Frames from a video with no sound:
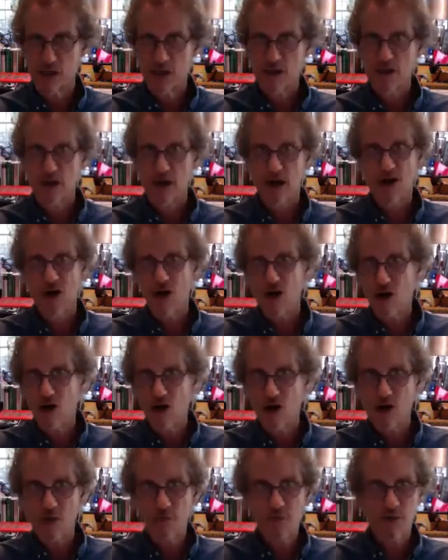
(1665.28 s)
They're
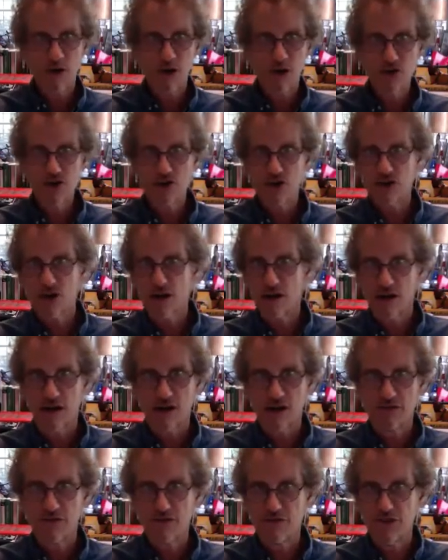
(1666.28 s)
all parts
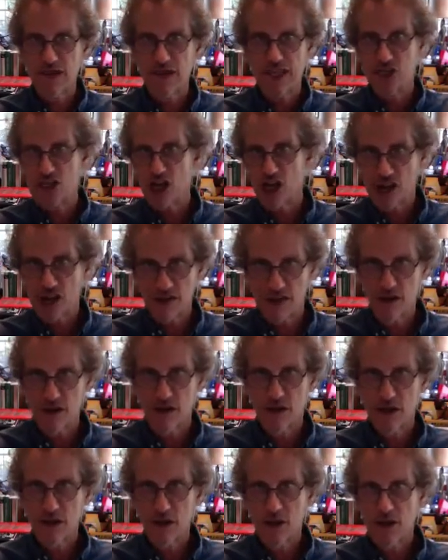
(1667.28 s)
of each other.
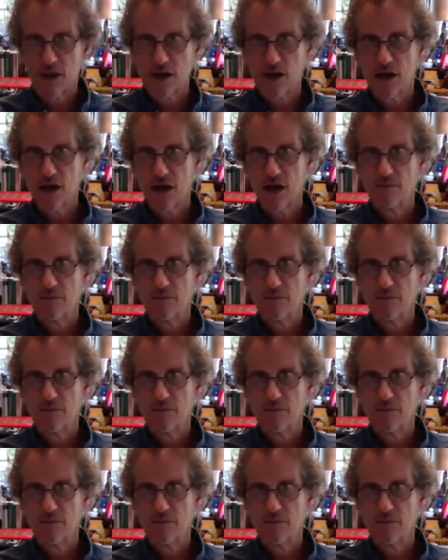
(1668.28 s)
The